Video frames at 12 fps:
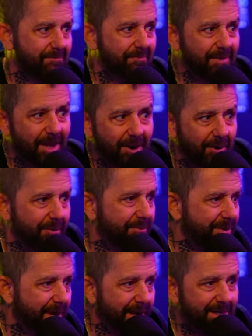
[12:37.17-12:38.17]
you know,
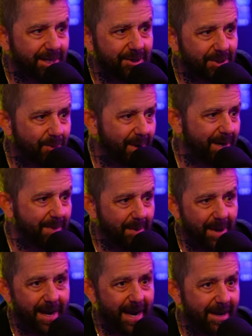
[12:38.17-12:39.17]
19 or 20,
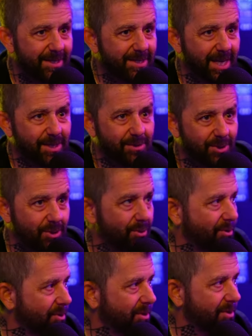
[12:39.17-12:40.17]
maybe I'd had sex with 2
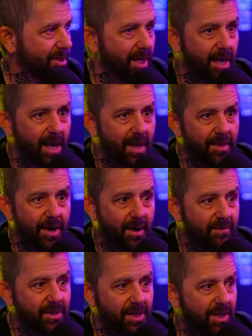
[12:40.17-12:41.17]
girls, and then all
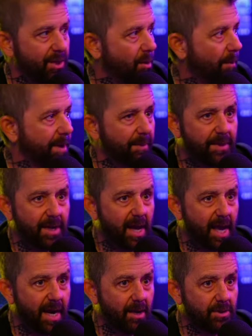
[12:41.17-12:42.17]
of a sudden you open up the
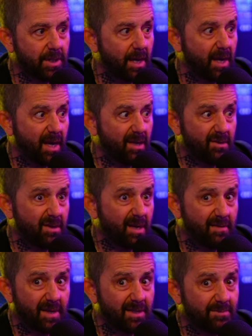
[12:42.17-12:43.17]
Cat House, and you can
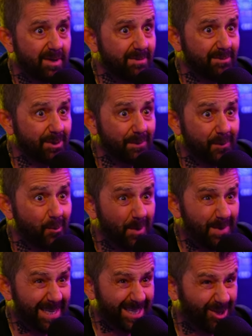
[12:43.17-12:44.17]
have like as many beautiful
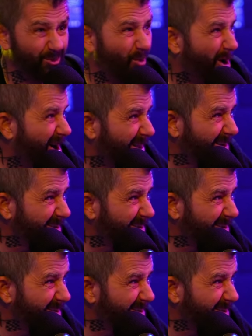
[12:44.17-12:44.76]
women as you want.